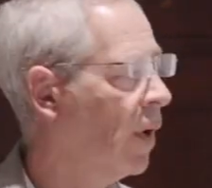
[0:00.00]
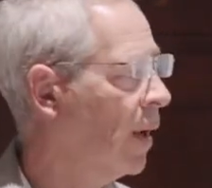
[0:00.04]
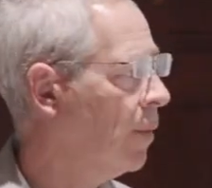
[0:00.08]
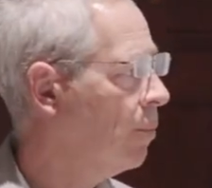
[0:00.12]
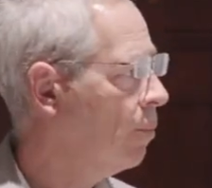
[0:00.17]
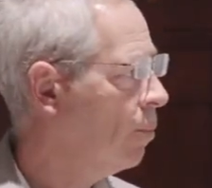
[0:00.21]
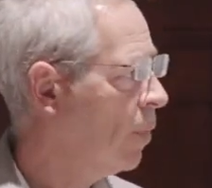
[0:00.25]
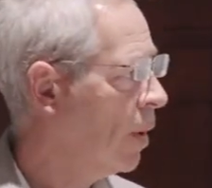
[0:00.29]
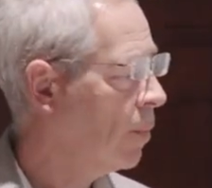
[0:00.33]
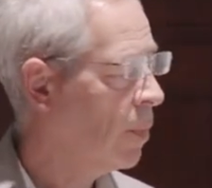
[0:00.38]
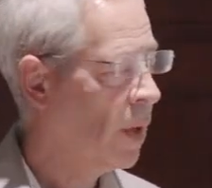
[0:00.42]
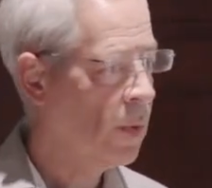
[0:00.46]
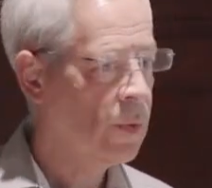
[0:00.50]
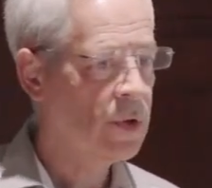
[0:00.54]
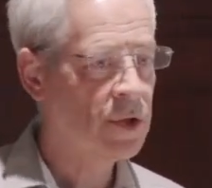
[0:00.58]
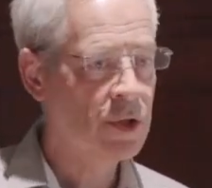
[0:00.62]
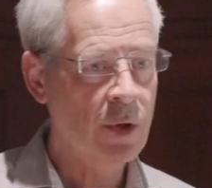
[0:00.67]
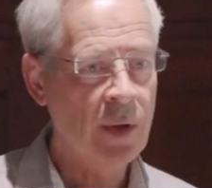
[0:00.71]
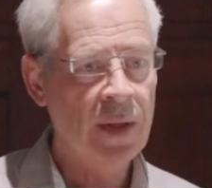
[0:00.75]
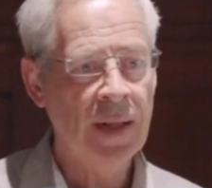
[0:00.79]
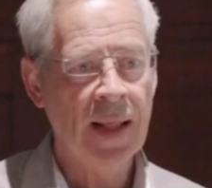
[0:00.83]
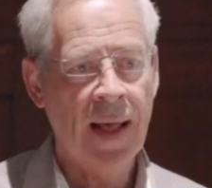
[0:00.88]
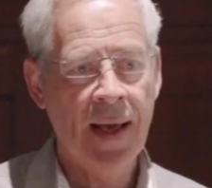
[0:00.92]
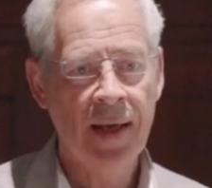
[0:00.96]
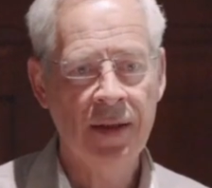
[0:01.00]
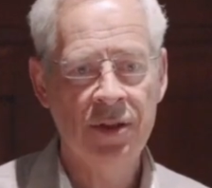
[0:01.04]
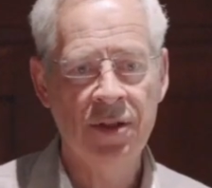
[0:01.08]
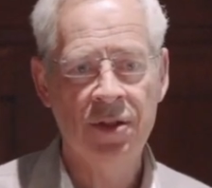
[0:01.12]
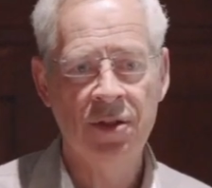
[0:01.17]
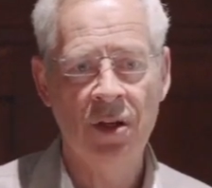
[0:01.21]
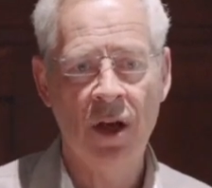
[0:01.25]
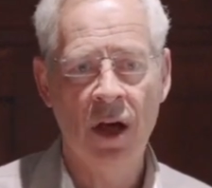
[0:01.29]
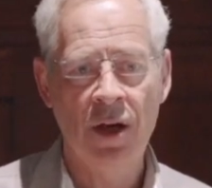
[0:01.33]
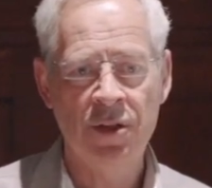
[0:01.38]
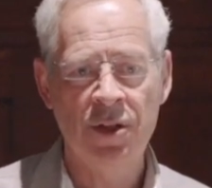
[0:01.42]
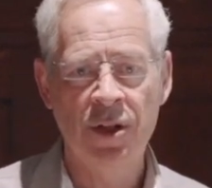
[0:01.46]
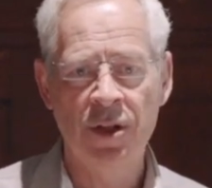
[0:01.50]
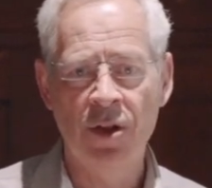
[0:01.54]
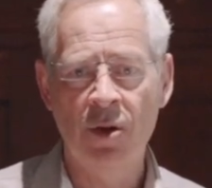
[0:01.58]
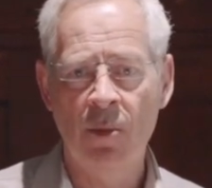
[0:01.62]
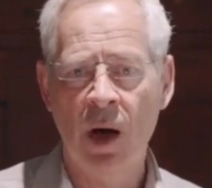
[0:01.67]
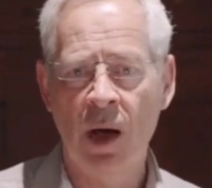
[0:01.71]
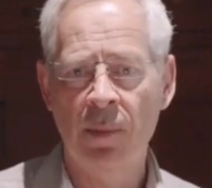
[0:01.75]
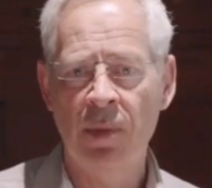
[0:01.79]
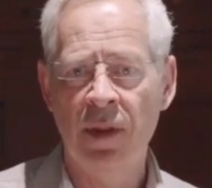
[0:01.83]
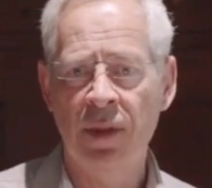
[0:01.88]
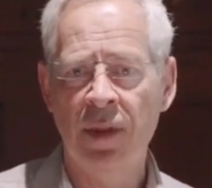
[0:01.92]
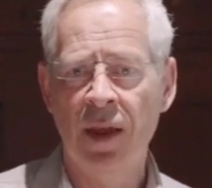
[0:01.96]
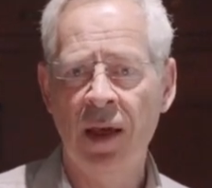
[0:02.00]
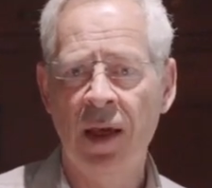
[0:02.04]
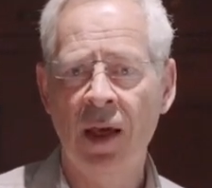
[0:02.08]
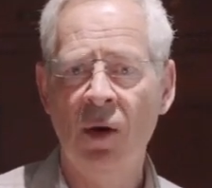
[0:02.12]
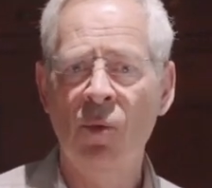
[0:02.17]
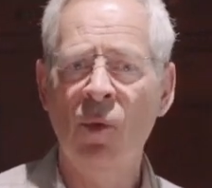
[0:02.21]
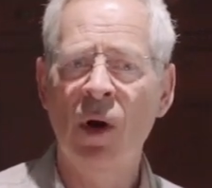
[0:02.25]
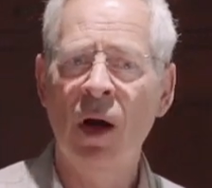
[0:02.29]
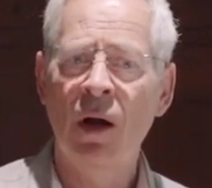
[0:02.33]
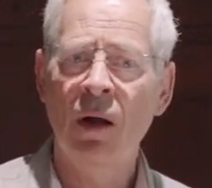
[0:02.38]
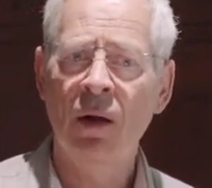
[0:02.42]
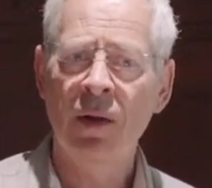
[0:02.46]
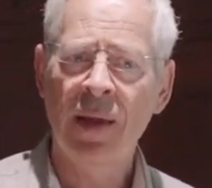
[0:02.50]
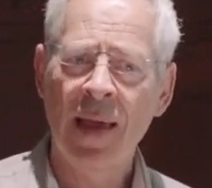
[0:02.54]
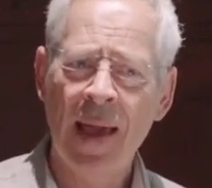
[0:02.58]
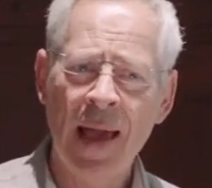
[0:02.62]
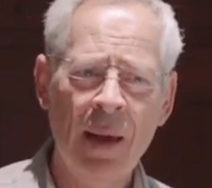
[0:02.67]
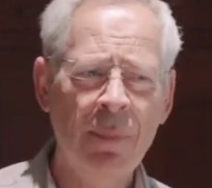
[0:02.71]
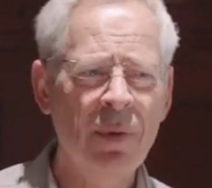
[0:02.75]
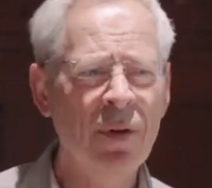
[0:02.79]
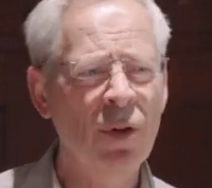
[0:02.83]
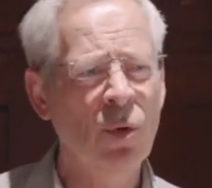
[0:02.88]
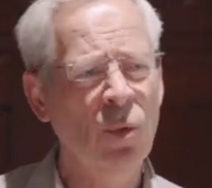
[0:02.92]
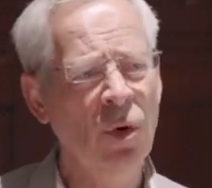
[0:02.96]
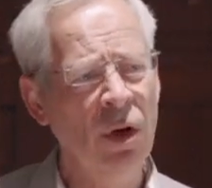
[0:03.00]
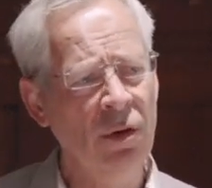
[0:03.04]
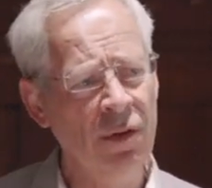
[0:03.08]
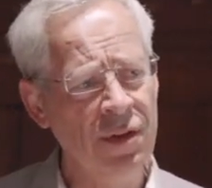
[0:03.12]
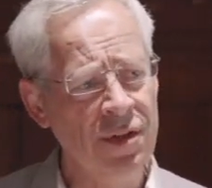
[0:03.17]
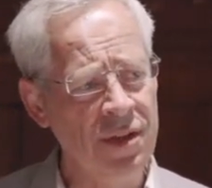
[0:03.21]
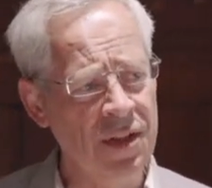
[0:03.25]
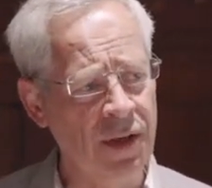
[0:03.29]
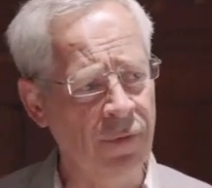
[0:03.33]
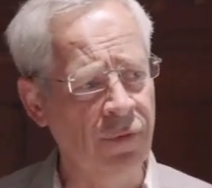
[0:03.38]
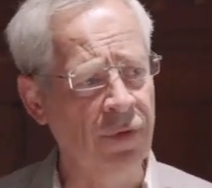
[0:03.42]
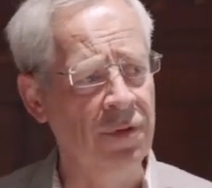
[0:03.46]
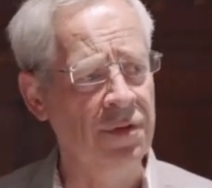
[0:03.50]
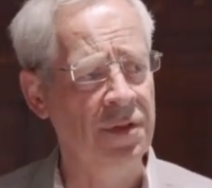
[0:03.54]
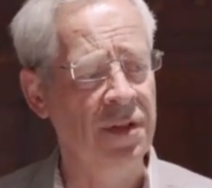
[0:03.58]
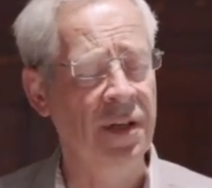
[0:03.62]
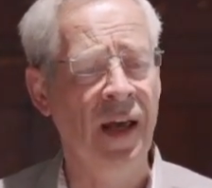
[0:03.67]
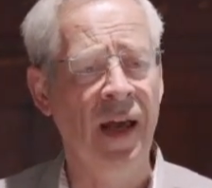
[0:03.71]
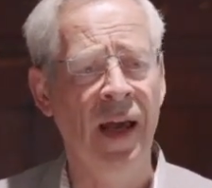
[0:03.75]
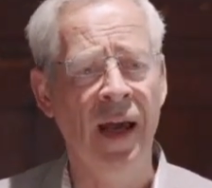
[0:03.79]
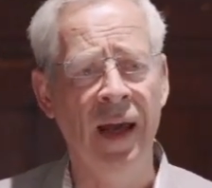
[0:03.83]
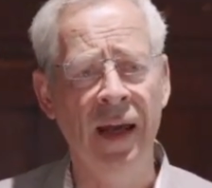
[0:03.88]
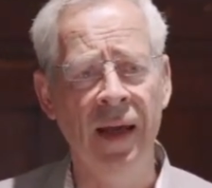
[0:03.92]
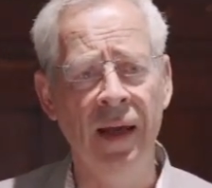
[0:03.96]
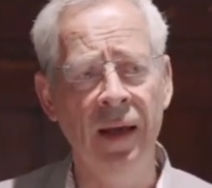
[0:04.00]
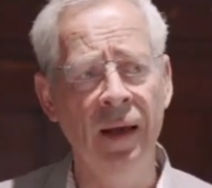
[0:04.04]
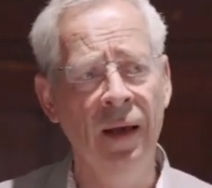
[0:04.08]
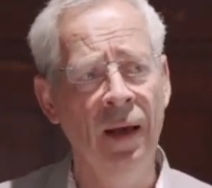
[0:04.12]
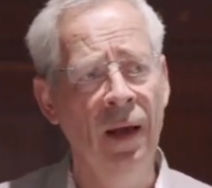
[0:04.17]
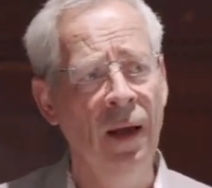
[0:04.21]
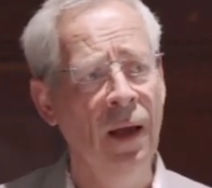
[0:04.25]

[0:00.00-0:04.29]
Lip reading: when we were doing that exercise, and you might be thinking, well, yeah, but the world is different today,